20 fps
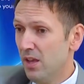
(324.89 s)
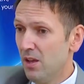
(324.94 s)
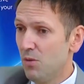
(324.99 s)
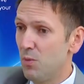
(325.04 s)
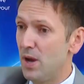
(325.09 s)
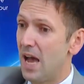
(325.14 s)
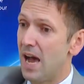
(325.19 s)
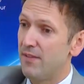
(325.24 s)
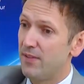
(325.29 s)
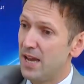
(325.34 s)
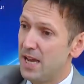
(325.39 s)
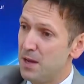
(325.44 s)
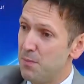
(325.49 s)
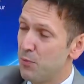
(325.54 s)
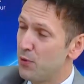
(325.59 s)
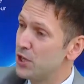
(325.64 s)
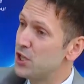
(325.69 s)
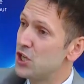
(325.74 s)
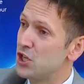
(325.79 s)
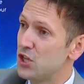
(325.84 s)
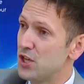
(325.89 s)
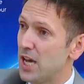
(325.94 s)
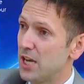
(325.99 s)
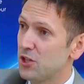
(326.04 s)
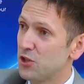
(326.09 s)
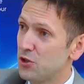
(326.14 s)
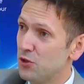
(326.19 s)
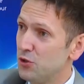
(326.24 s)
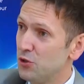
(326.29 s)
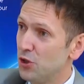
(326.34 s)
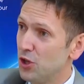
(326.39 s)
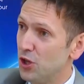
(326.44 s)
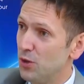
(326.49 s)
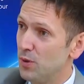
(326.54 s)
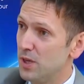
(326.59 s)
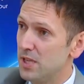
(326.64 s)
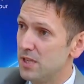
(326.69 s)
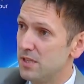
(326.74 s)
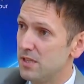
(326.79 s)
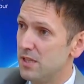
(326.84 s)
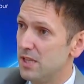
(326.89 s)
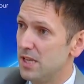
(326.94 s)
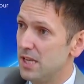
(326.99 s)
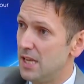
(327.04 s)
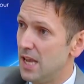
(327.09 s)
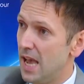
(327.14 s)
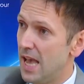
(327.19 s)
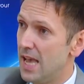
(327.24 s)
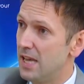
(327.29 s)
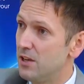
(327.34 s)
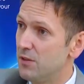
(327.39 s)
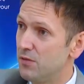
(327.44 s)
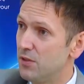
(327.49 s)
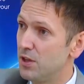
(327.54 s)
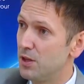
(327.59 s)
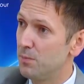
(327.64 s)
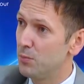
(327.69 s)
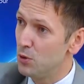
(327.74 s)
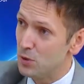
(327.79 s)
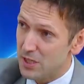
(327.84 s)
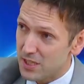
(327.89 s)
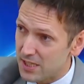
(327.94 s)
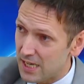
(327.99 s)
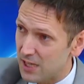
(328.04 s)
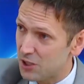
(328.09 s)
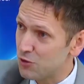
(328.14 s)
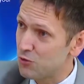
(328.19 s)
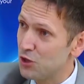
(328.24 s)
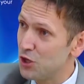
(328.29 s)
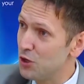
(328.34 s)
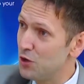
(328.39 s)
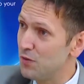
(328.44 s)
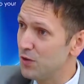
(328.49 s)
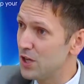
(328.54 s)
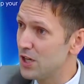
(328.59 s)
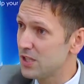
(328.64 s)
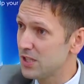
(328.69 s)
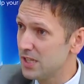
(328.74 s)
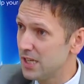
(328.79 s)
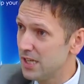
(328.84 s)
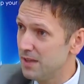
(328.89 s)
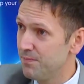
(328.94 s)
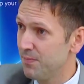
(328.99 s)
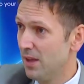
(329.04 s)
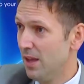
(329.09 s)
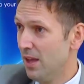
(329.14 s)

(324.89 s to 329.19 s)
We have a British national who is the head of the Putisastra University,